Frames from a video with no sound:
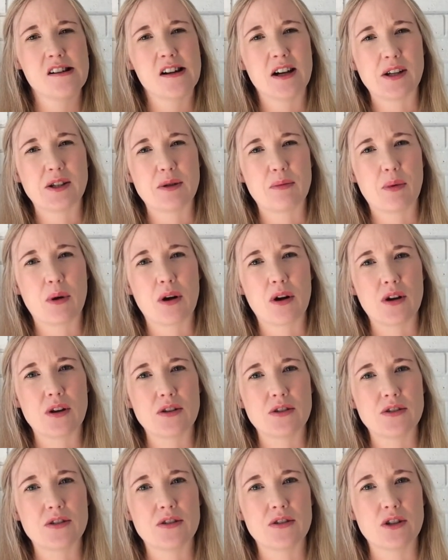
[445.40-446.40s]
I
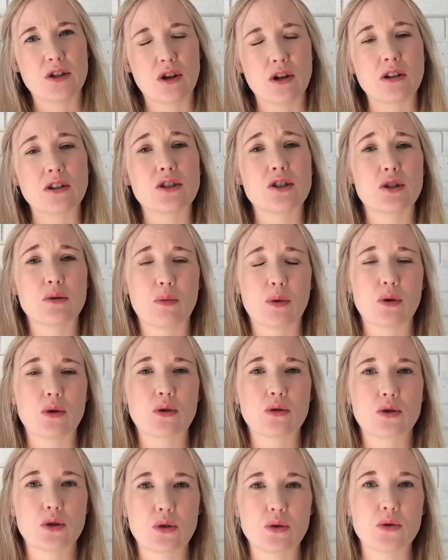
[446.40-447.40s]
suppose, the knowledge,
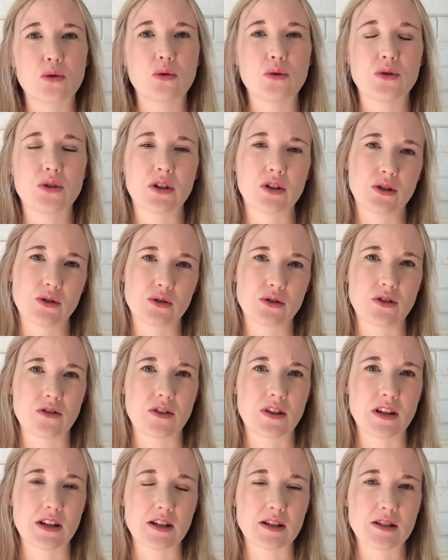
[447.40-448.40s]
support, tools, those sorts of
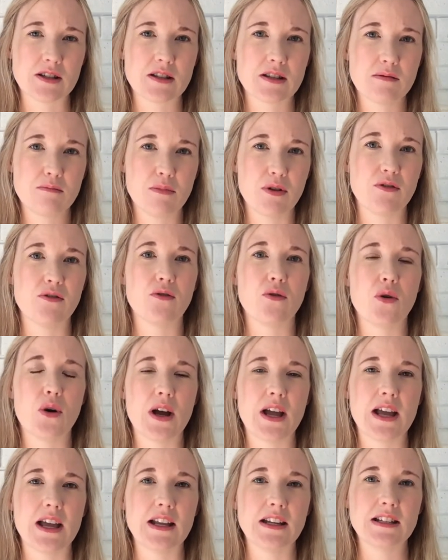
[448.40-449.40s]
things
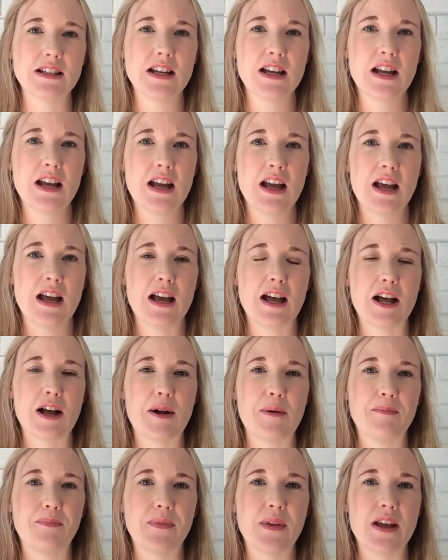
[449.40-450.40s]
beforehand.
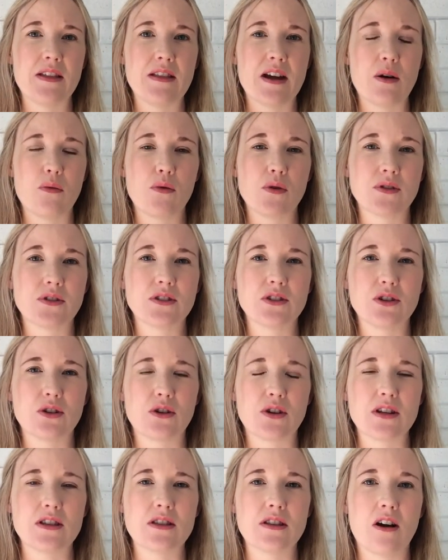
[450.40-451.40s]
And that wasn't, you know,
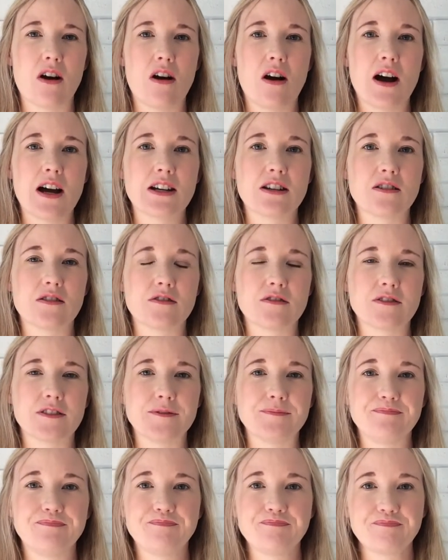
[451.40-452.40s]
in the height of
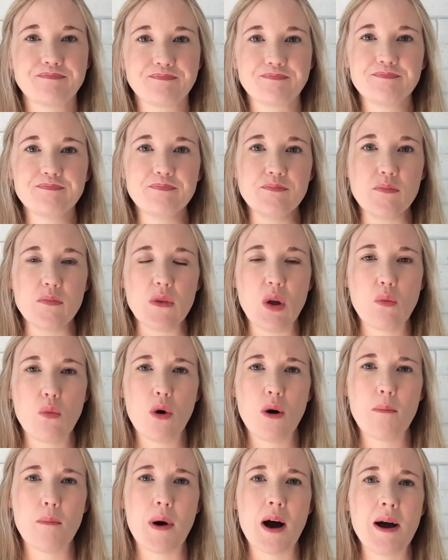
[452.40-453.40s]

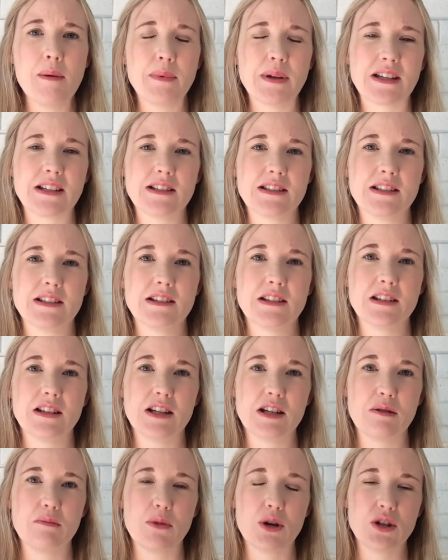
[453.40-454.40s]
what might be considered
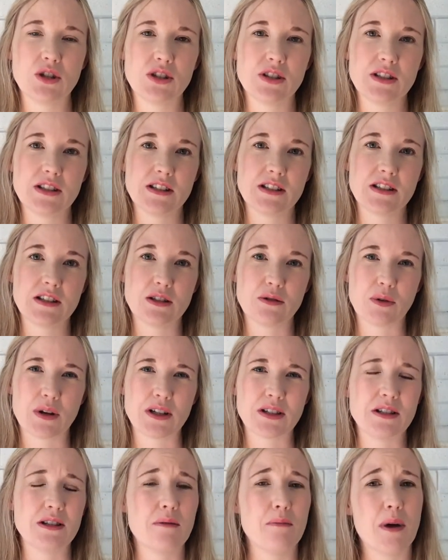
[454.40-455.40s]
an emergency
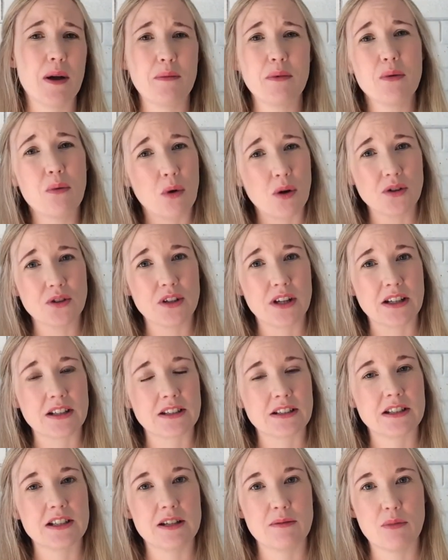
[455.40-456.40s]
situation that maybe wasn't
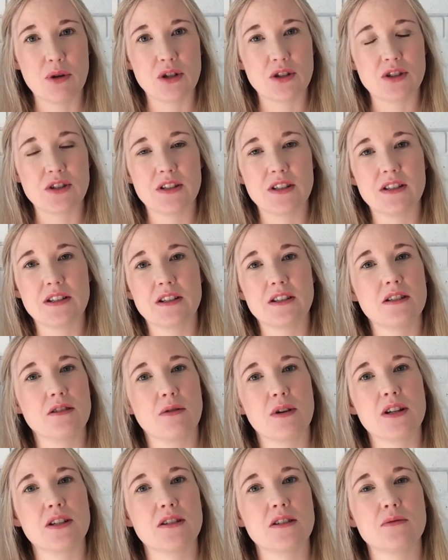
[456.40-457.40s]
actually an emergency
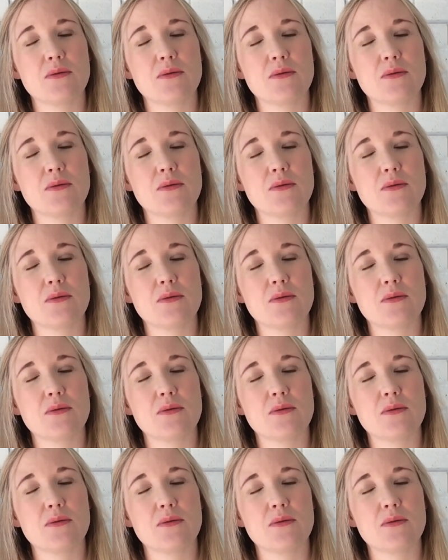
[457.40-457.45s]
situation.